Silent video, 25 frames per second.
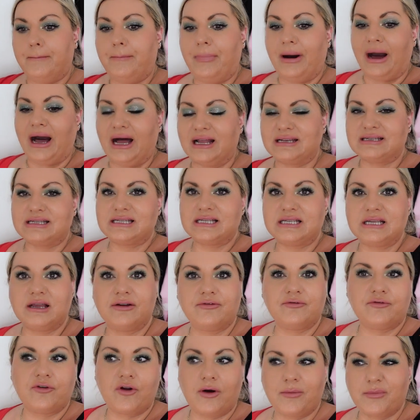But
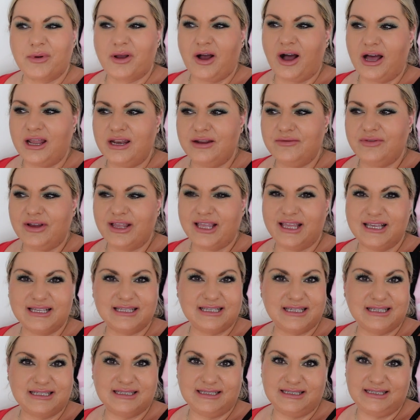from kind of, I
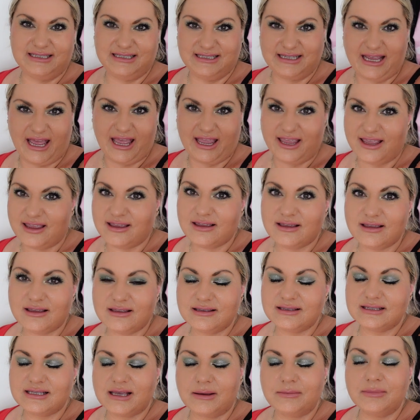guess, staying
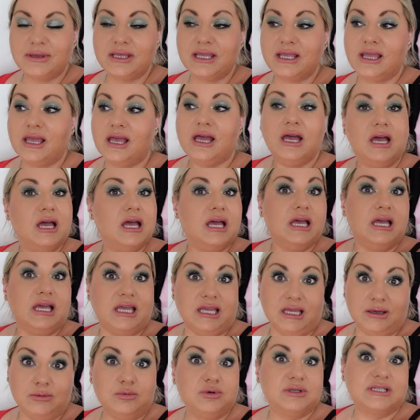in something,
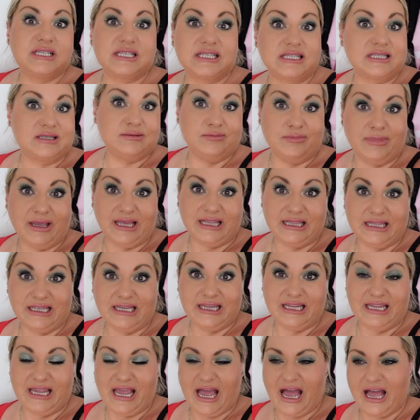it was
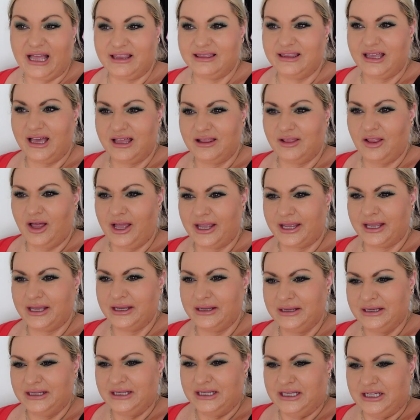smelly. It had that,
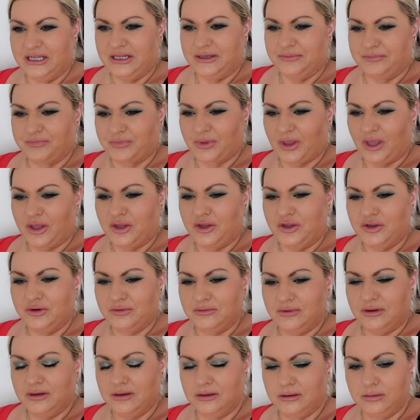like, you
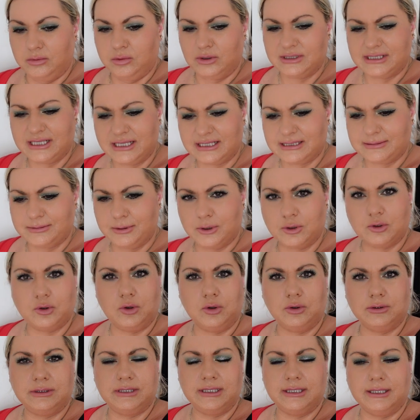know, what's that smell
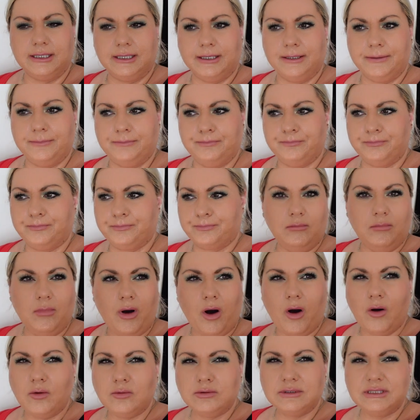called? The
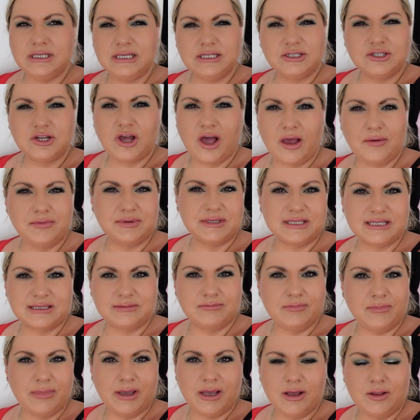moldy type
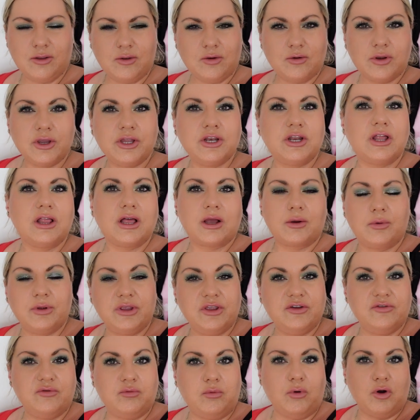smell, you know, like
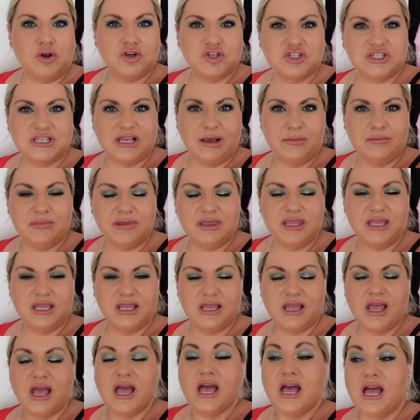when you've washed
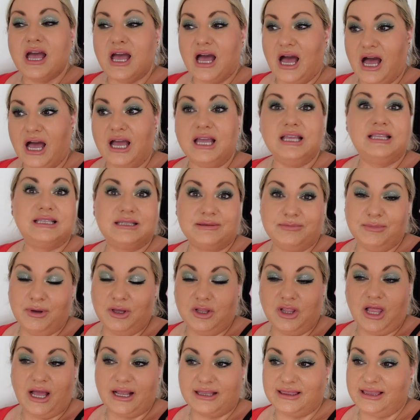something, it
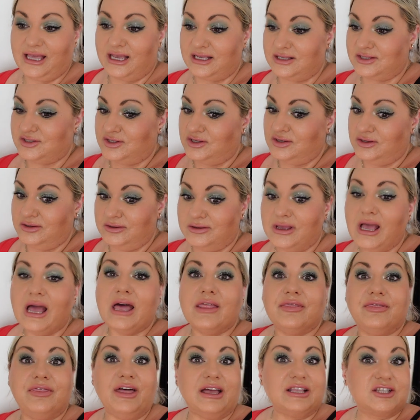smelled like that. So
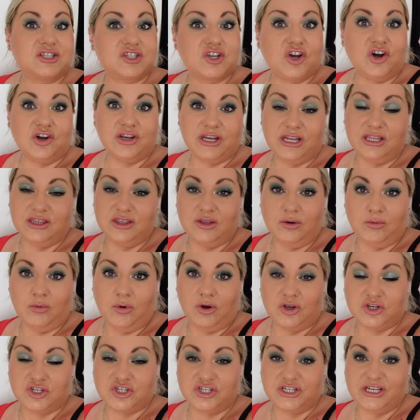that's gone in the
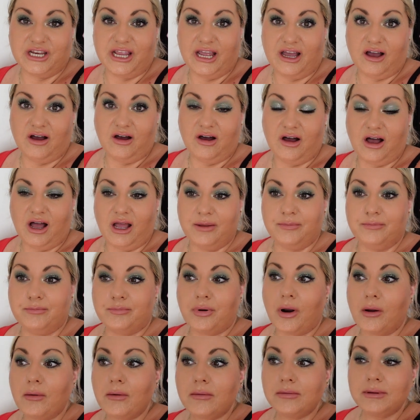wash now. I
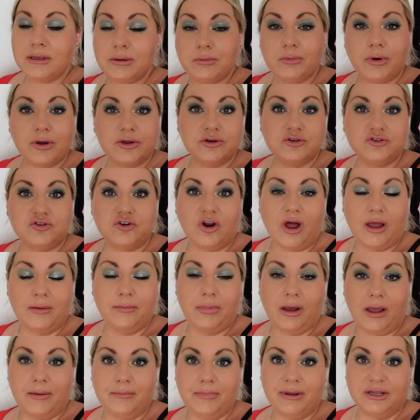probably won't dry
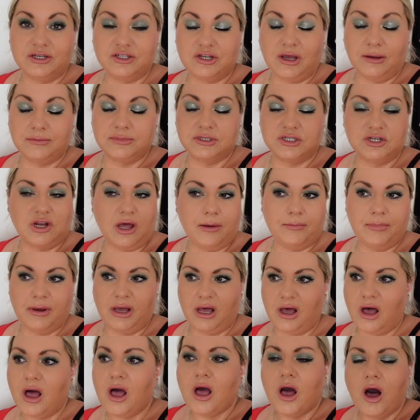by bedtime tonight,
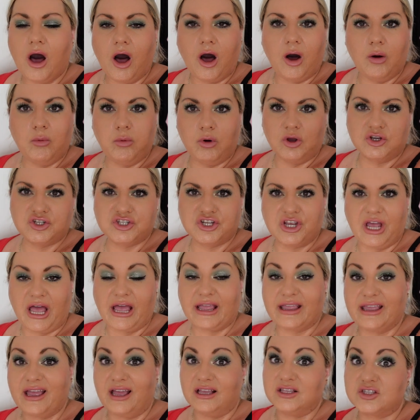but I'll wash it,
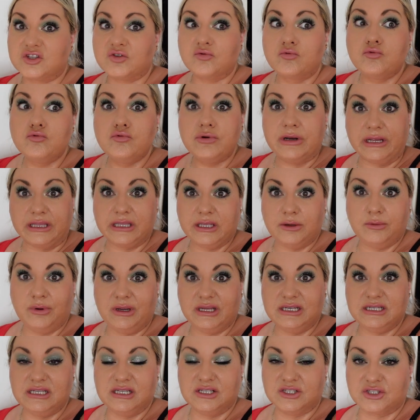hang out. It's really
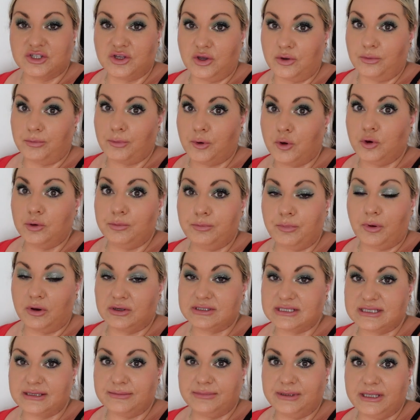windy, so it could
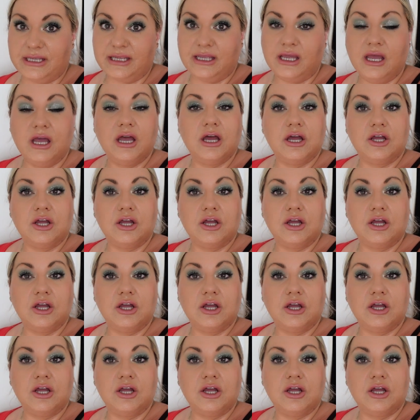possibly